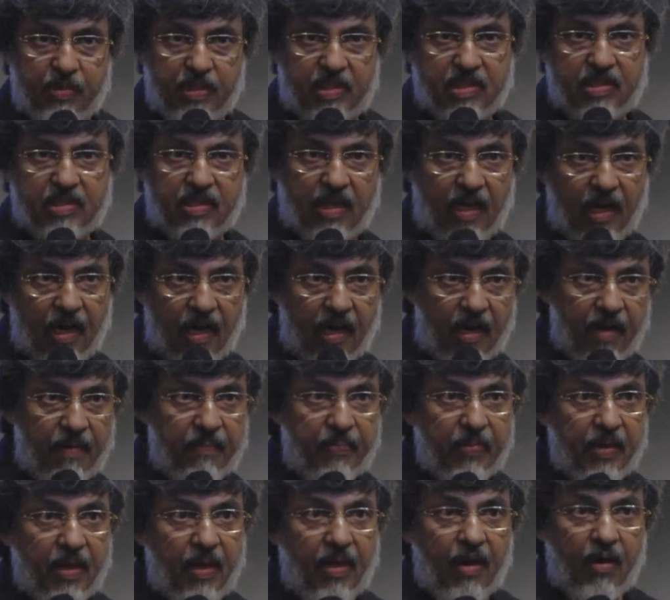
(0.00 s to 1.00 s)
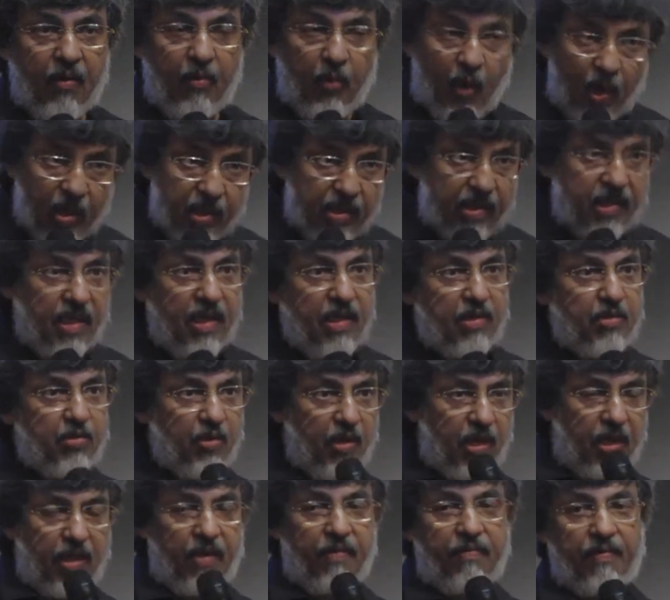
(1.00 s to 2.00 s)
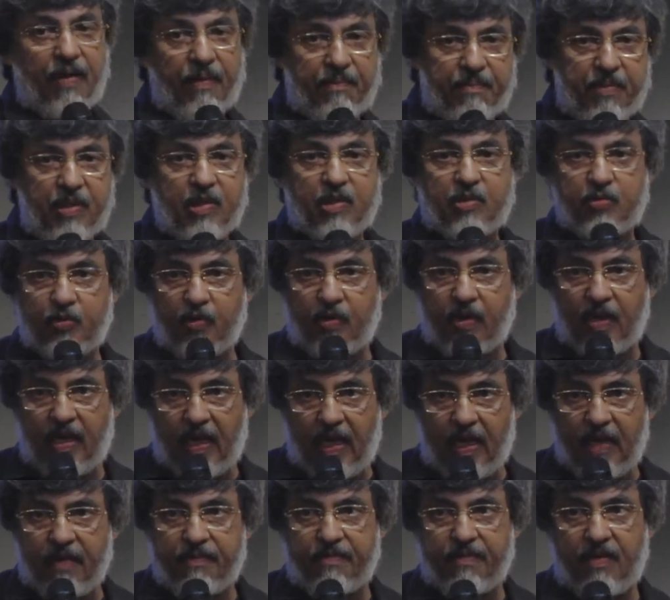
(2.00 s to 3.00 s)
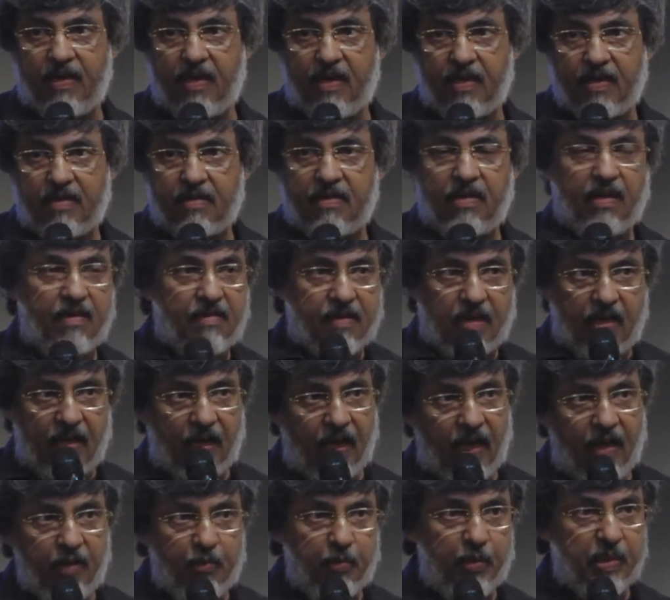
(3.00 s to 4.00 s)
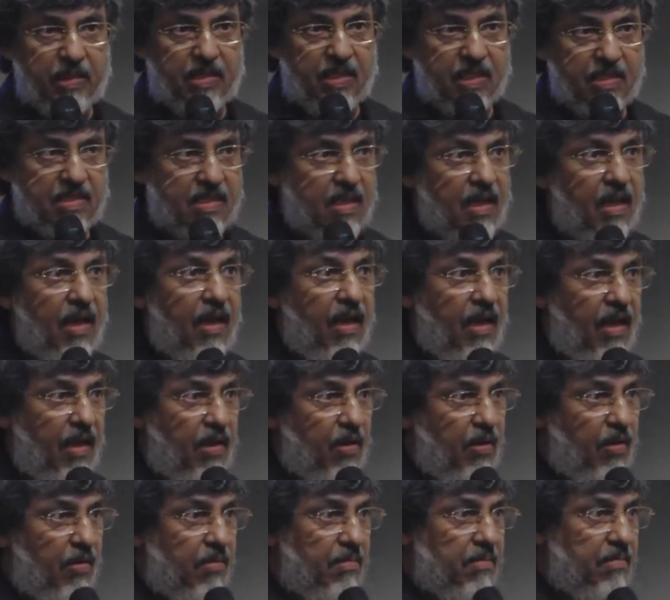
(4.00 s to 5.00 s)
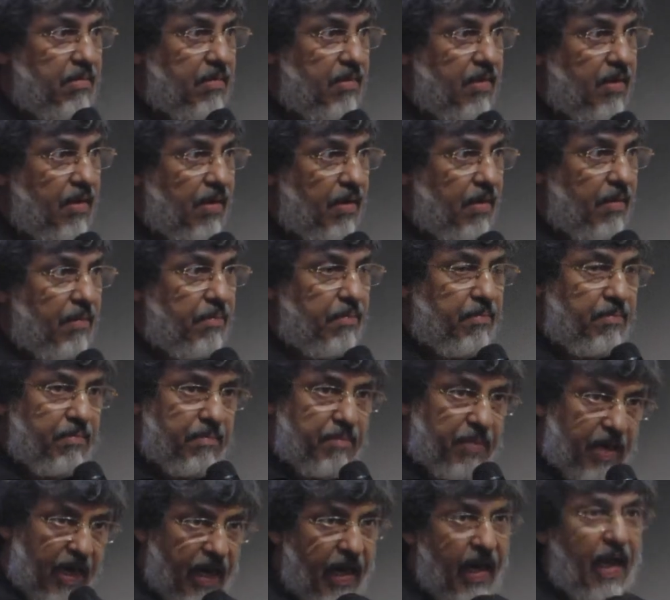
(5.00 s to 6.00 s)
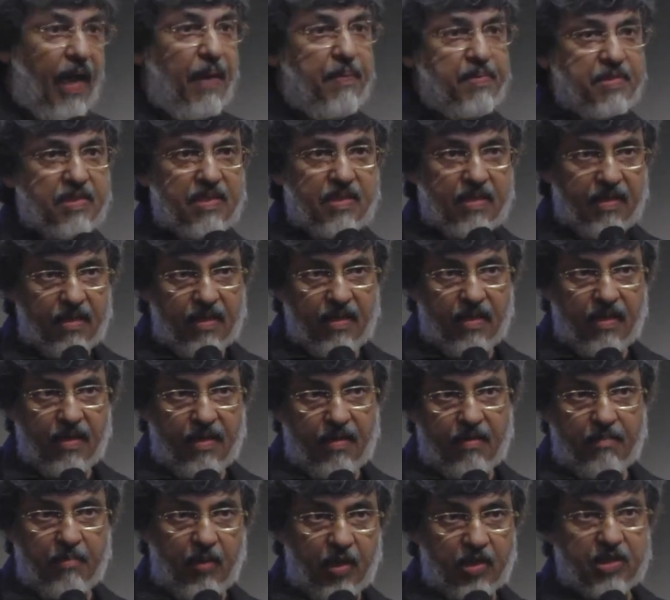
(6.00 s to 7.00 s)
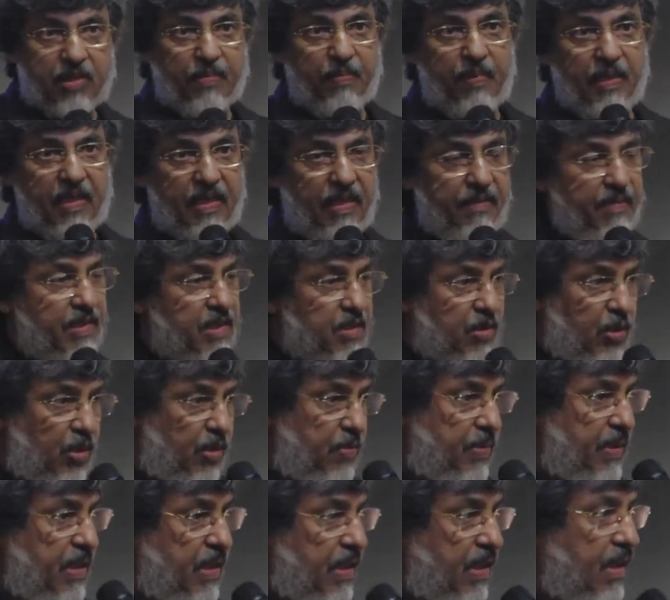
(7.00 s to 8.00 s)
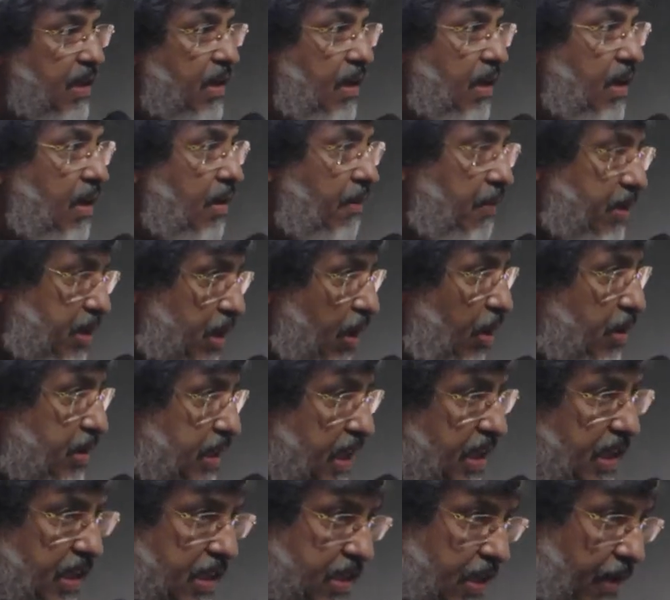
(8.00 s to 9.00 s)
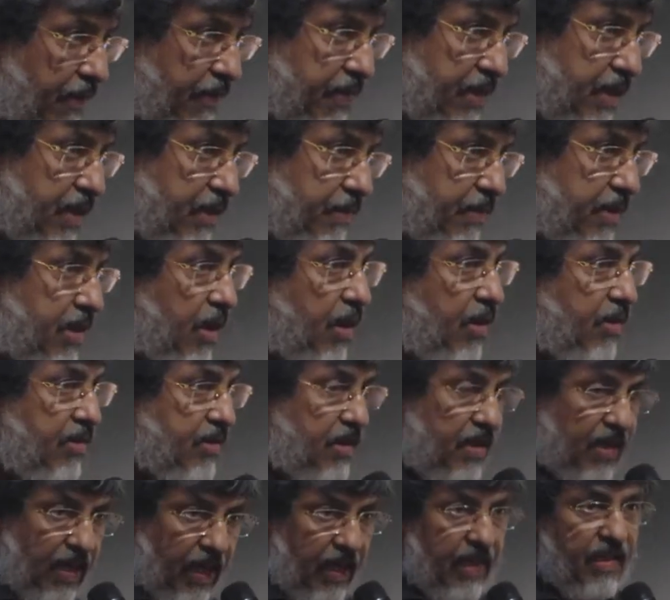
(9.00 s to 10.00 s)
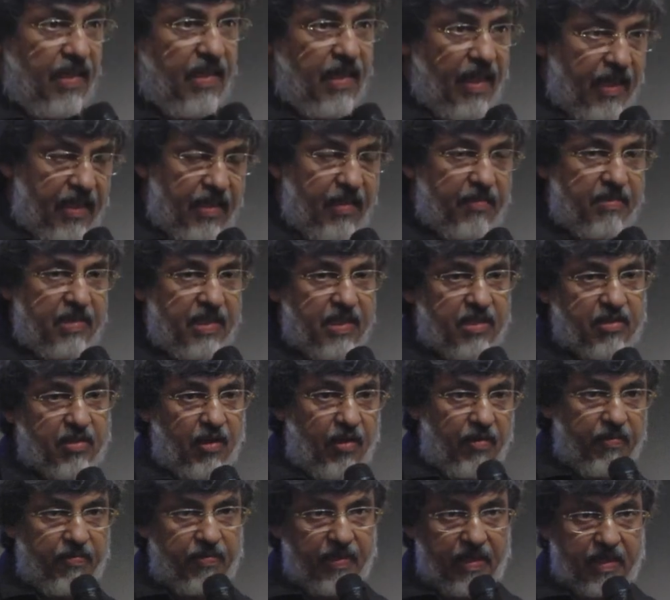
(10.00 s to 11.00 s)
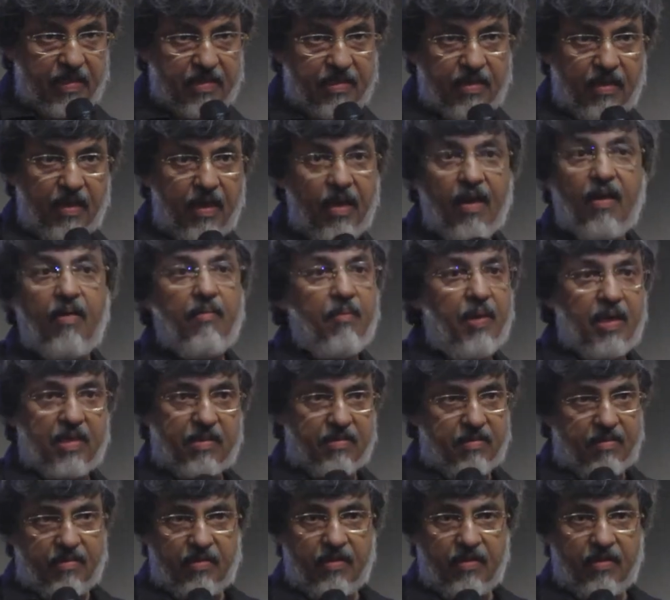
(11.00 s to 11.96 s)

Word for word: which are wanting to live a peaceful life, uh, a life which is, you know, perhaps possibly which could be without any suffering, without any, any of these conflicts, but